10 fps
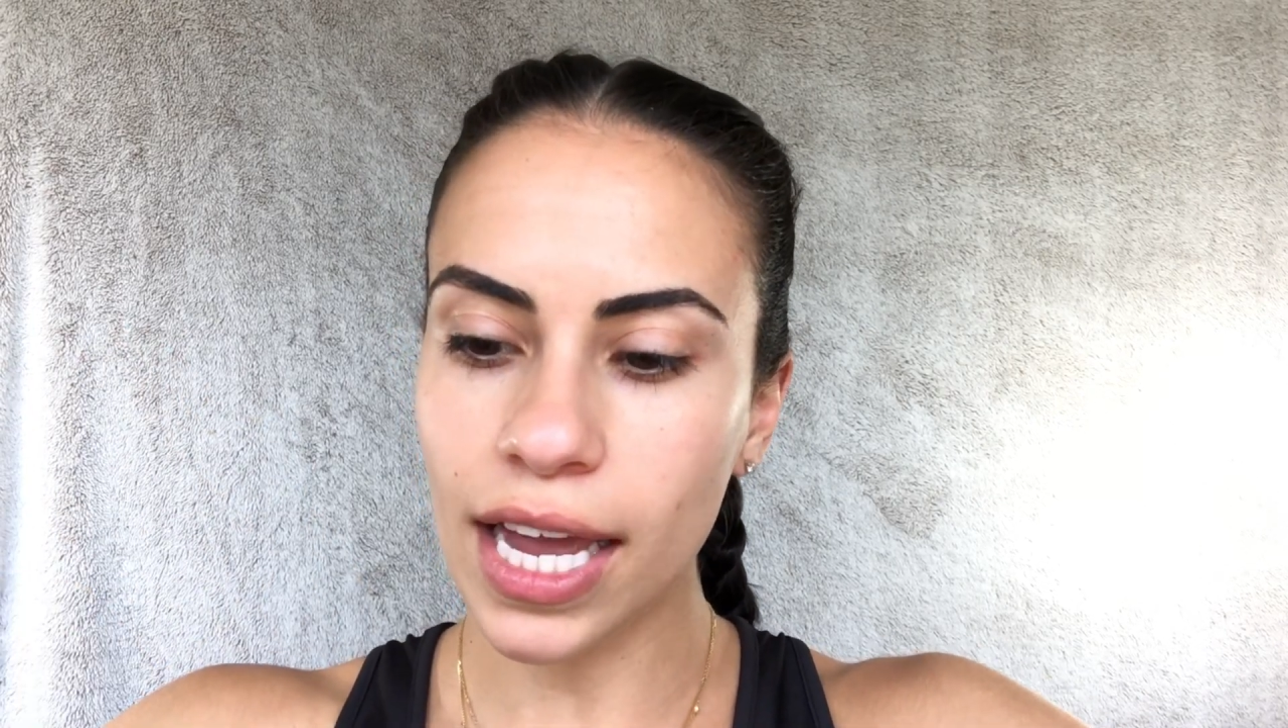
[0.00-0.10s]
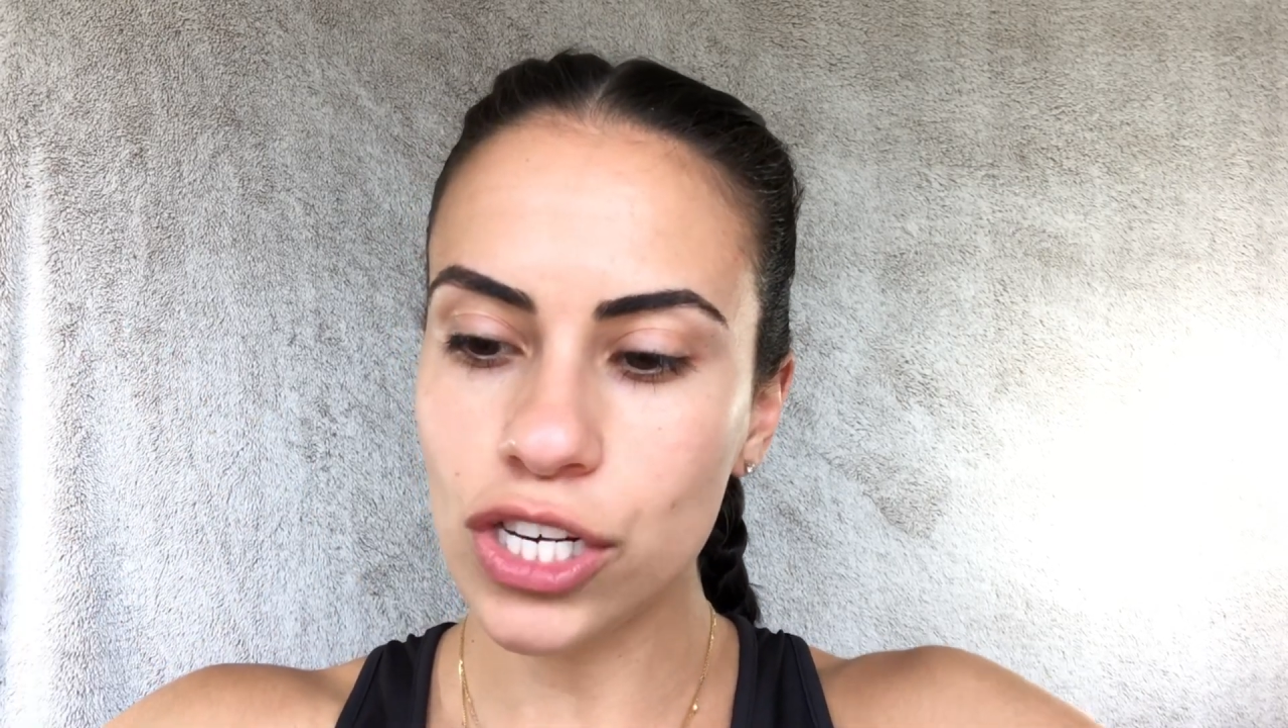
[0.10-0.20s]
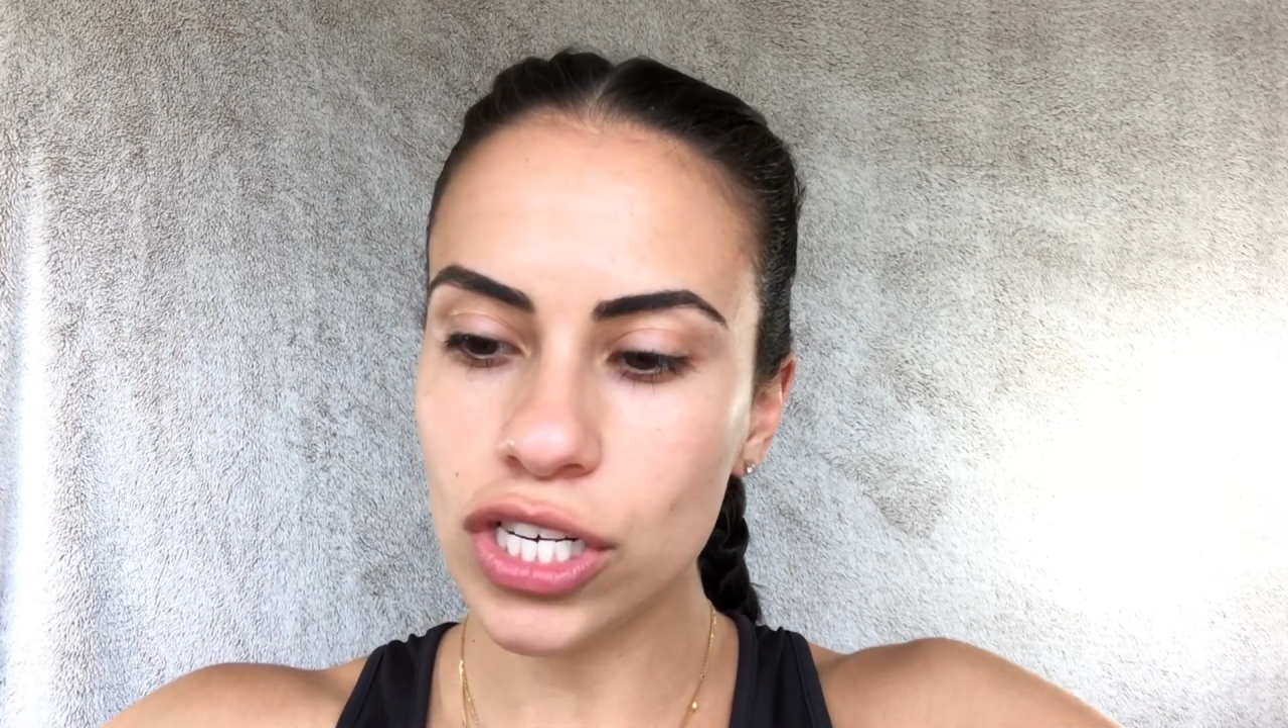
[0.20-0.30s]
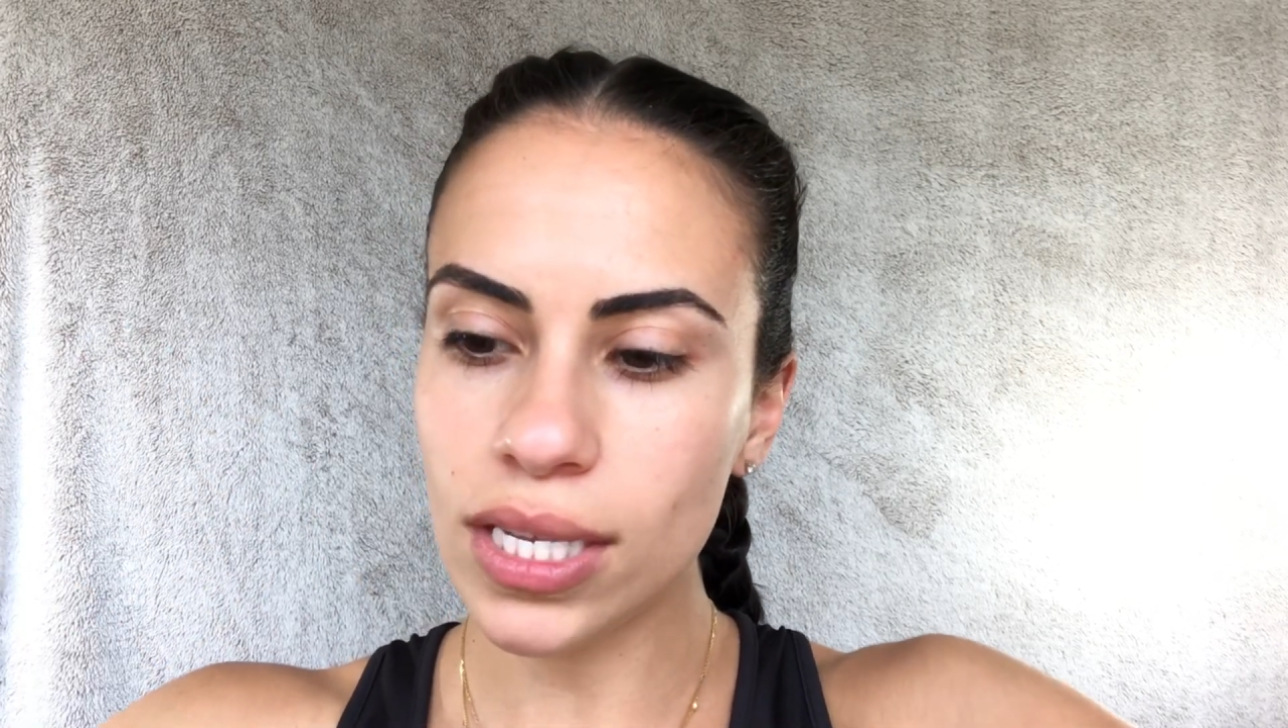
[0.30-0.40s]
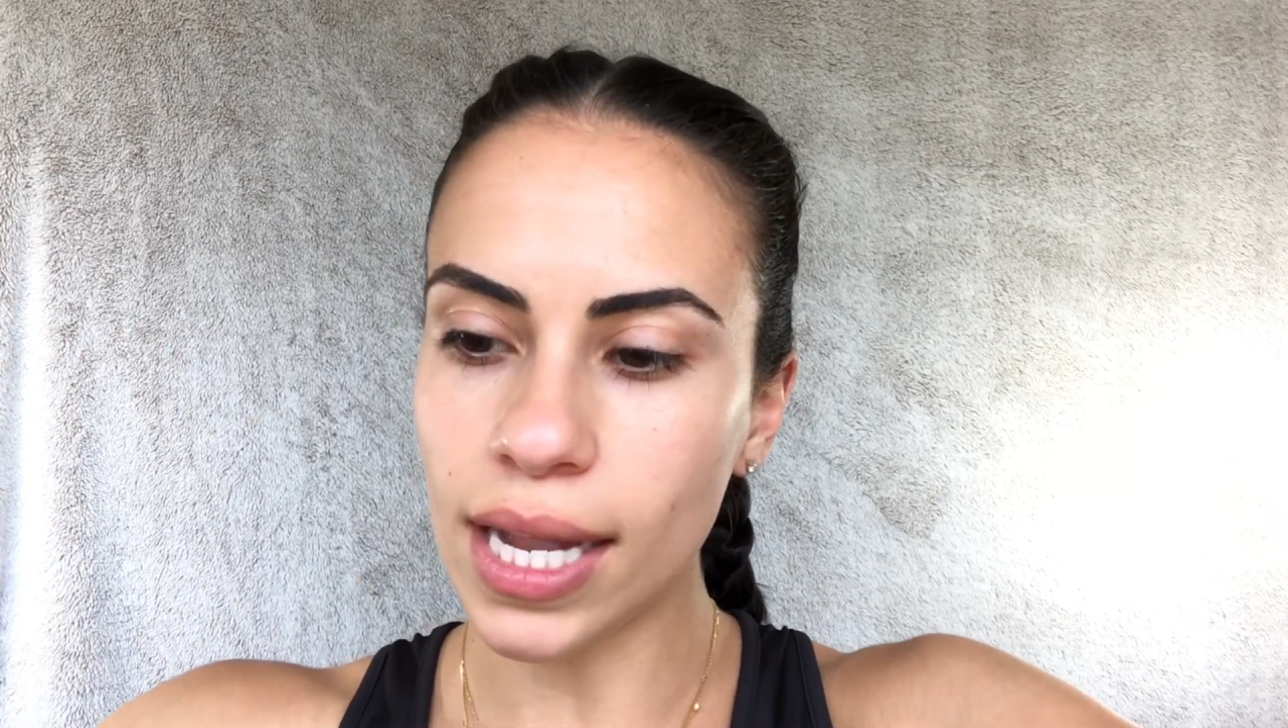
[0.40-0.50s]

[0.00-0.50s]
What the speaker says: it just